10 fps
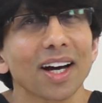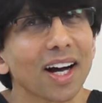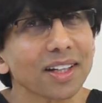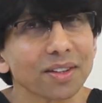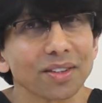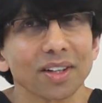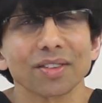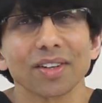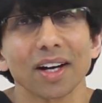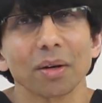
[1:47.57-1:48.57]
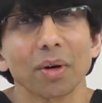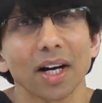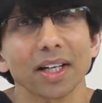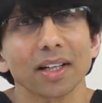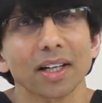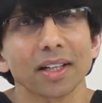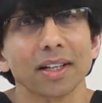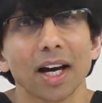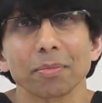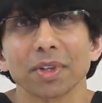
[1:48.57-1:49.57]
I'll discuss how I
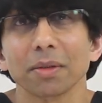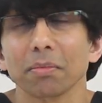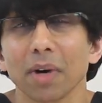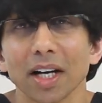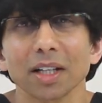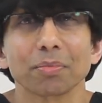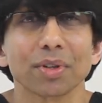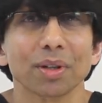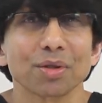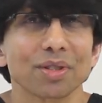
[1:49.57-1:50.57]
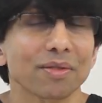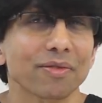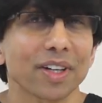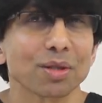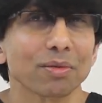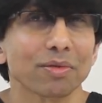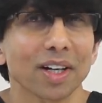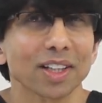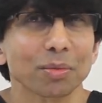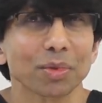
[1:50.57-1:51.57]
adapted my approach to facial
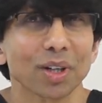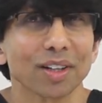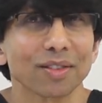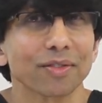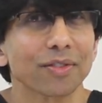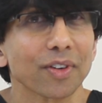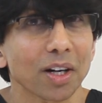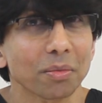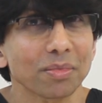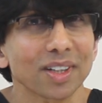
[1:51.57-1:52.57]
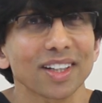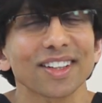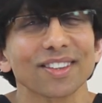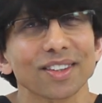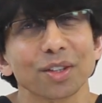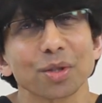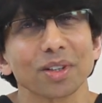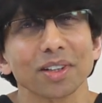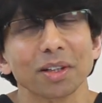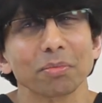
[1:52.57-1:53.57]
volume loss from
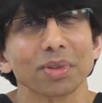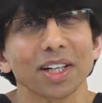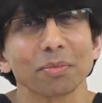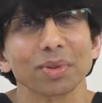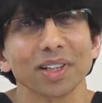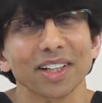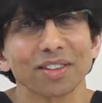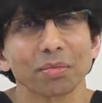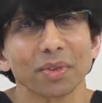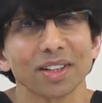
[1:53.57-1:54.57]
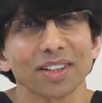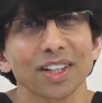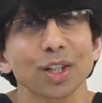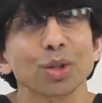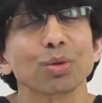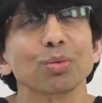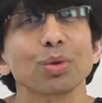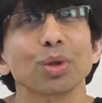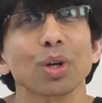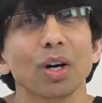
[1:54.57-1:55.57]
surgical implant placement to
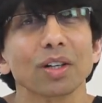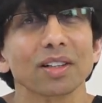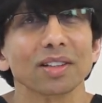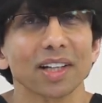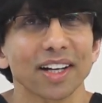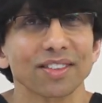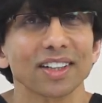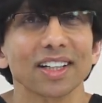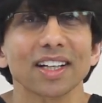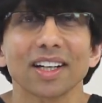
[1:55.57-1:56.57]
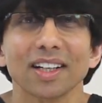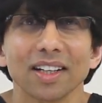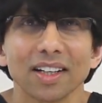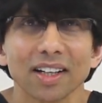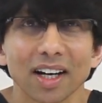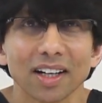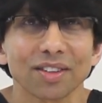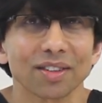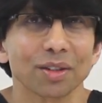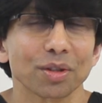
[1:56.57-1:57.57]
longer lasting non
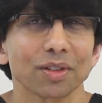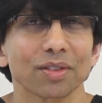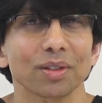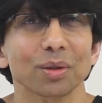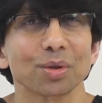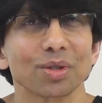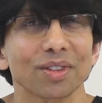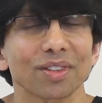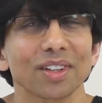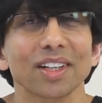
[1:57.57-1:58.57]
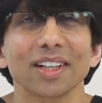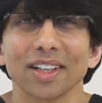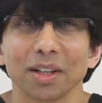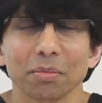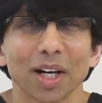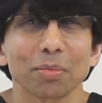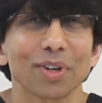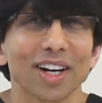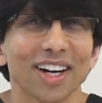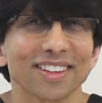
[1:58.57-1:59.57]
surgical solutions in my
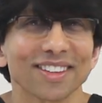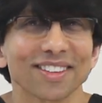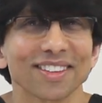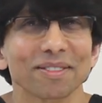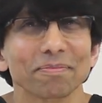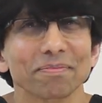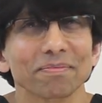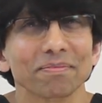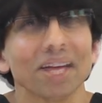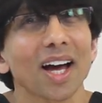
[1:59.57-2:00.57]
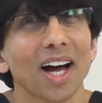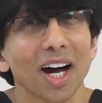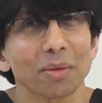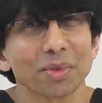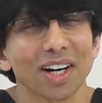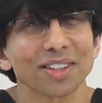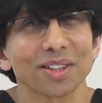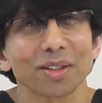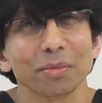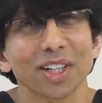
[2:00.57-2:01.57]
practice. I'm
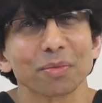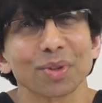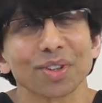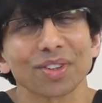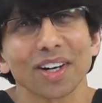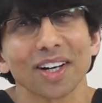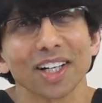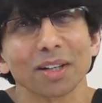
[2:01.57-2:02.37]
Dr. Amiya Prasad.